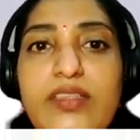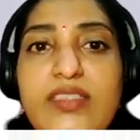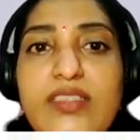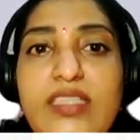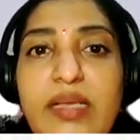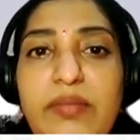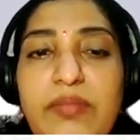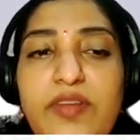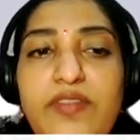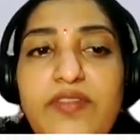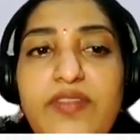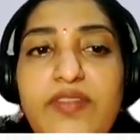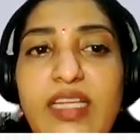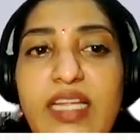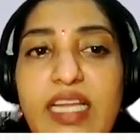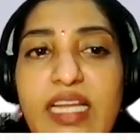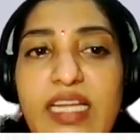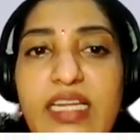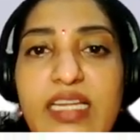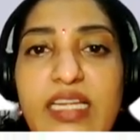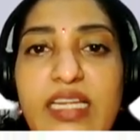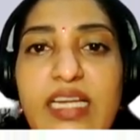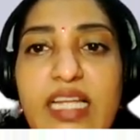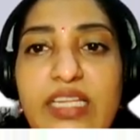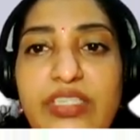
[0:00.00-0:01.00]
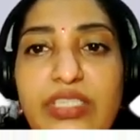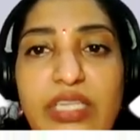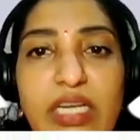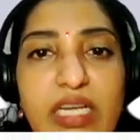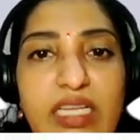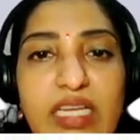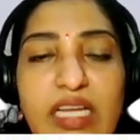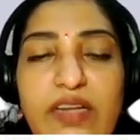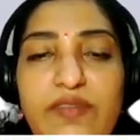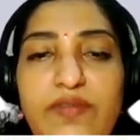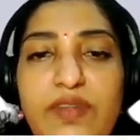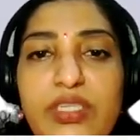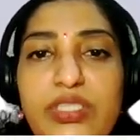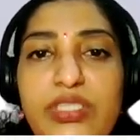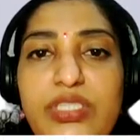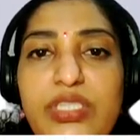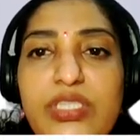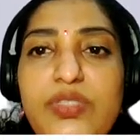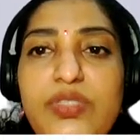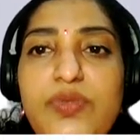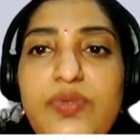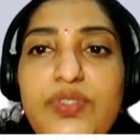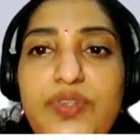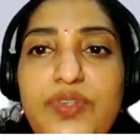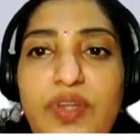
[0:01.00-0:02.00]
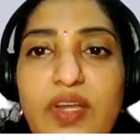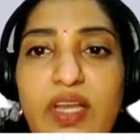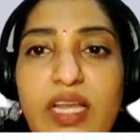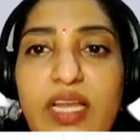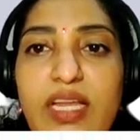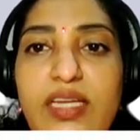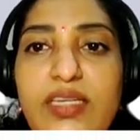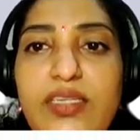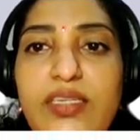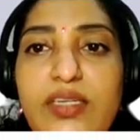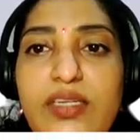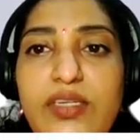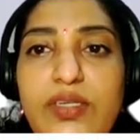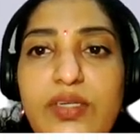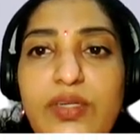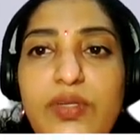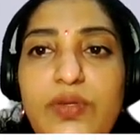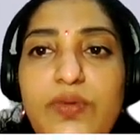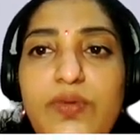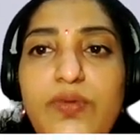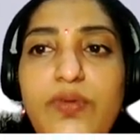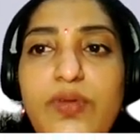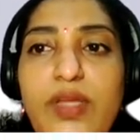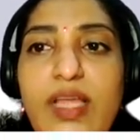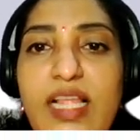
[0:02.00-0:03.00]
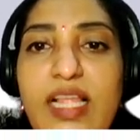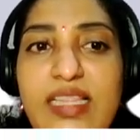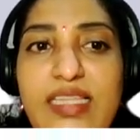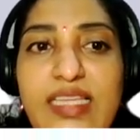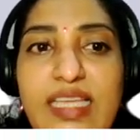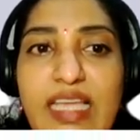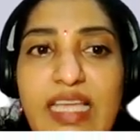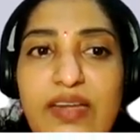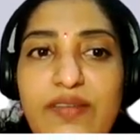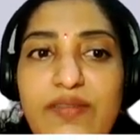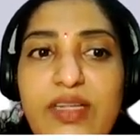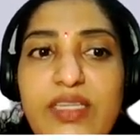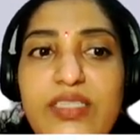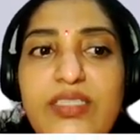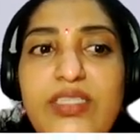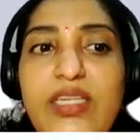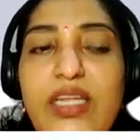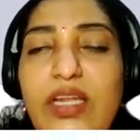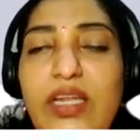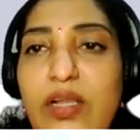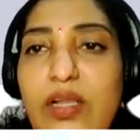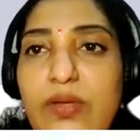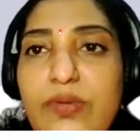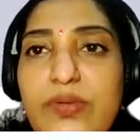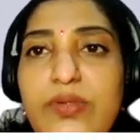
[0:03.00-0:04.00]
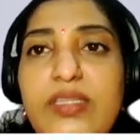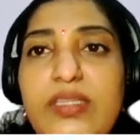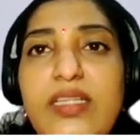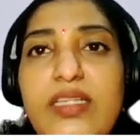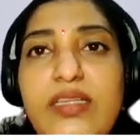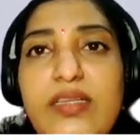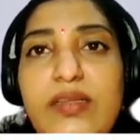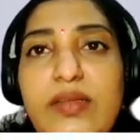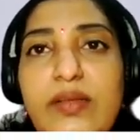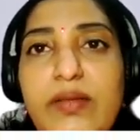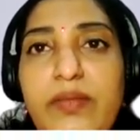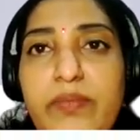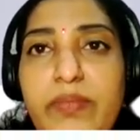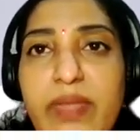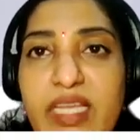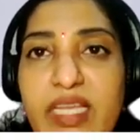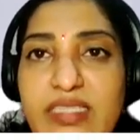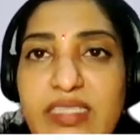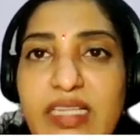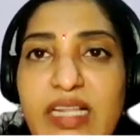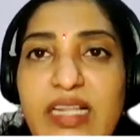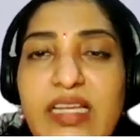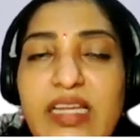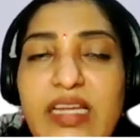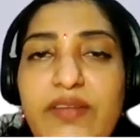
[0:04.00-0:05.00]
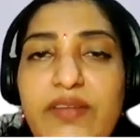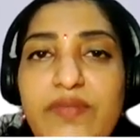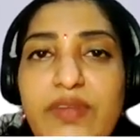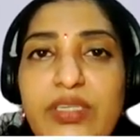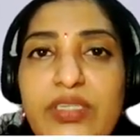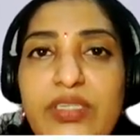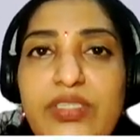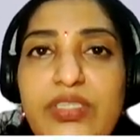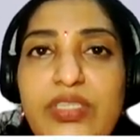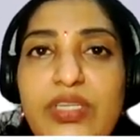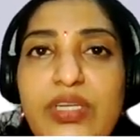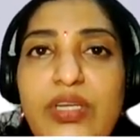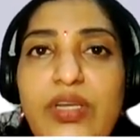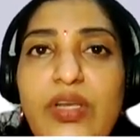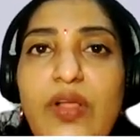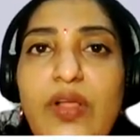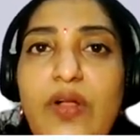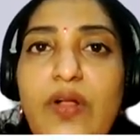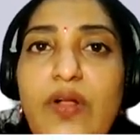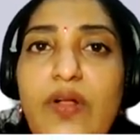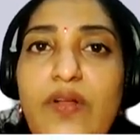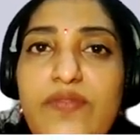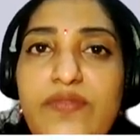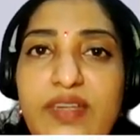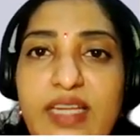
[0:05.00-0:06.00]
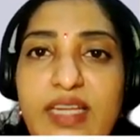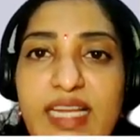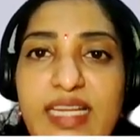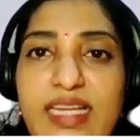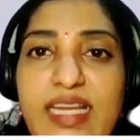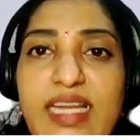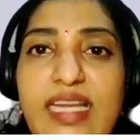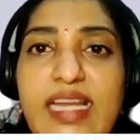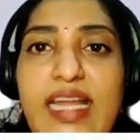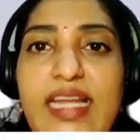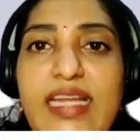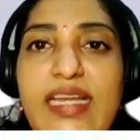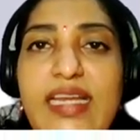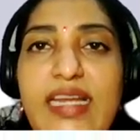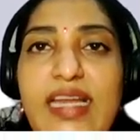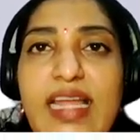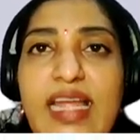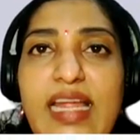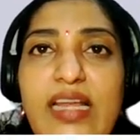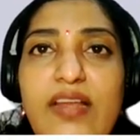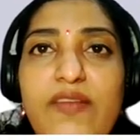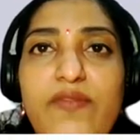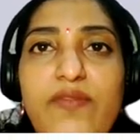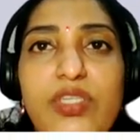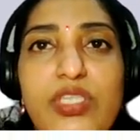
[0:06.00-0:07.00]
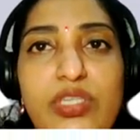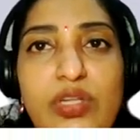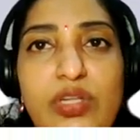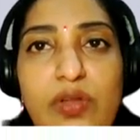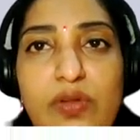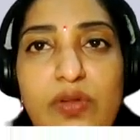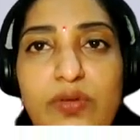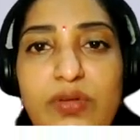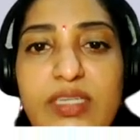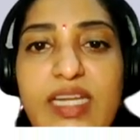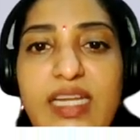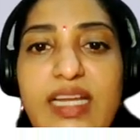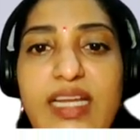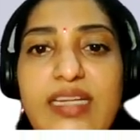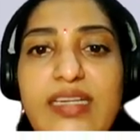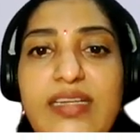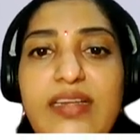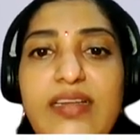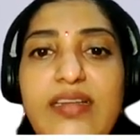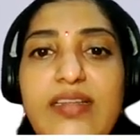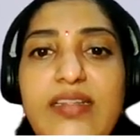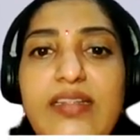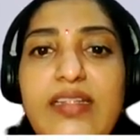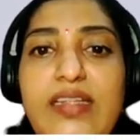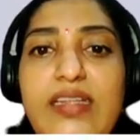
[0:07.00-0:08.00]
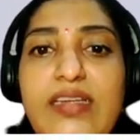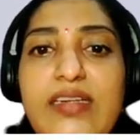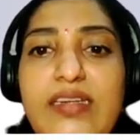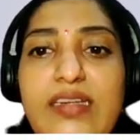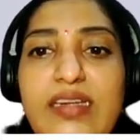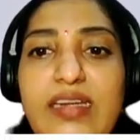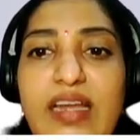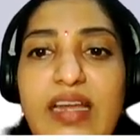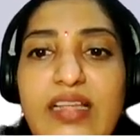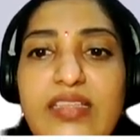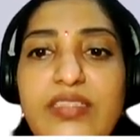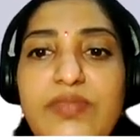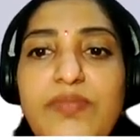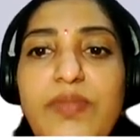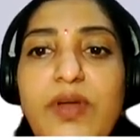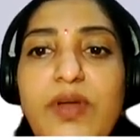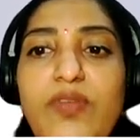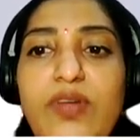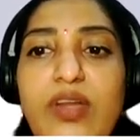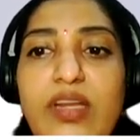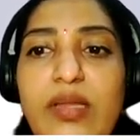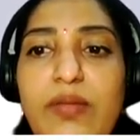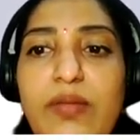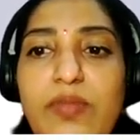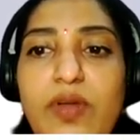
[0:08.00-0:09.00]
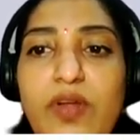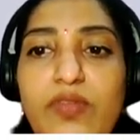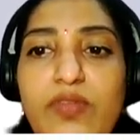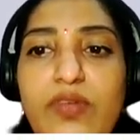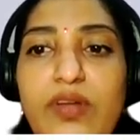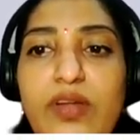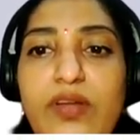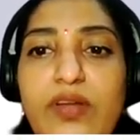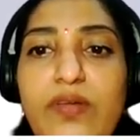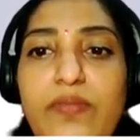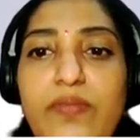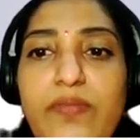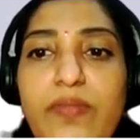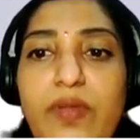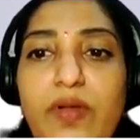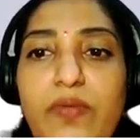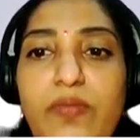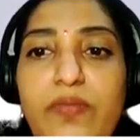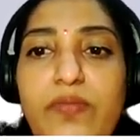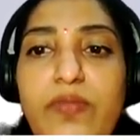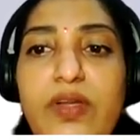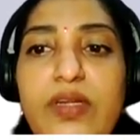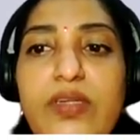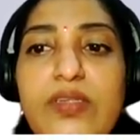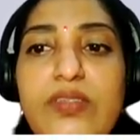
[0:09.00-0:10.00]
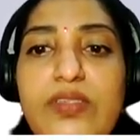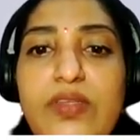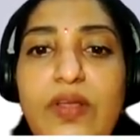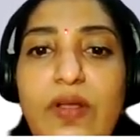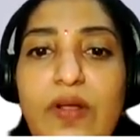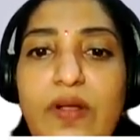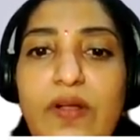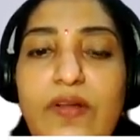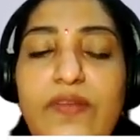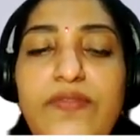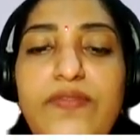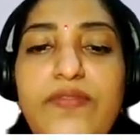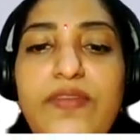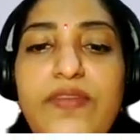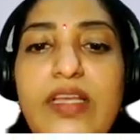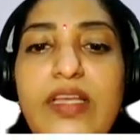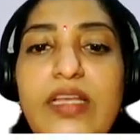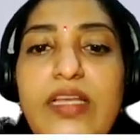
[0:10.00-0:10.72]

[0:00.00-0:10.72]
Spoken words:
Some of the international conventions which were related to healthcare waste include the Basel Convention of 1989, which looked at the transboundary movements of